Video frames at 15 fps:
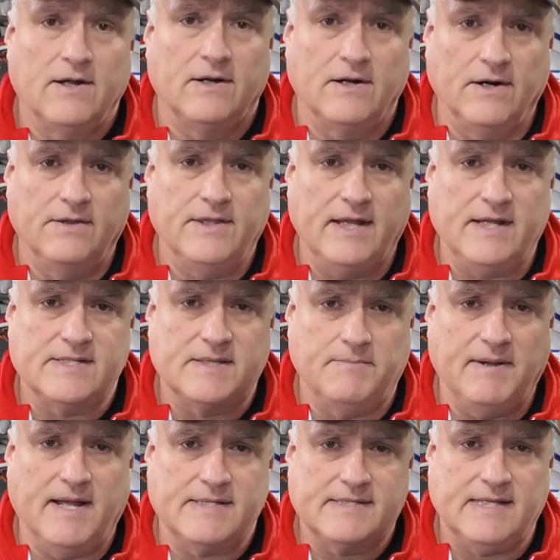are these the
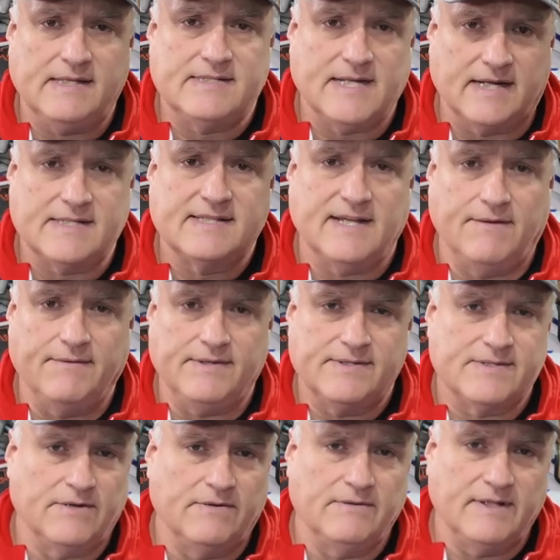best, these Tech 7?
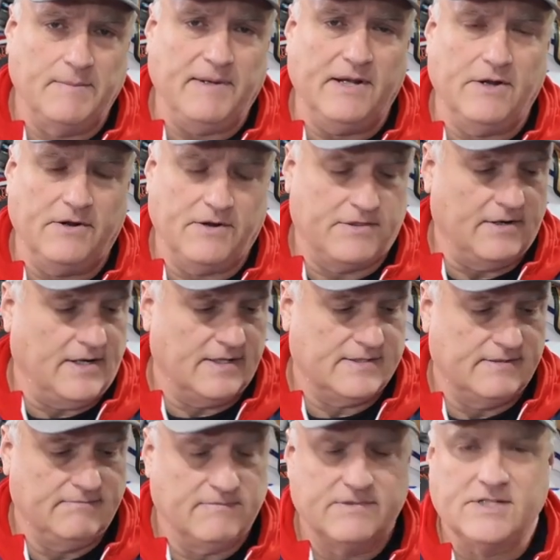So let me know your
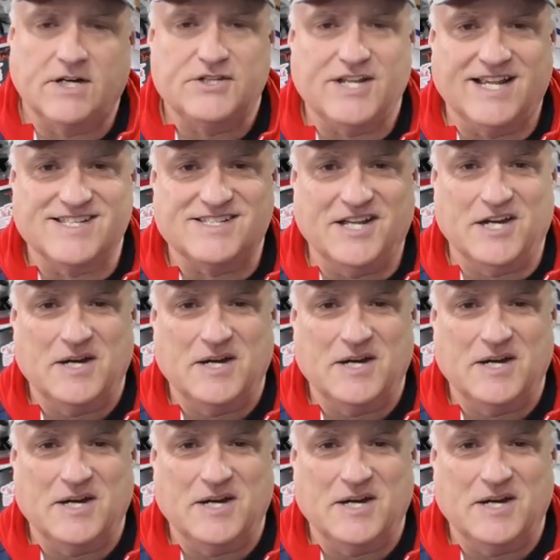thoughts. Talk to you guys later.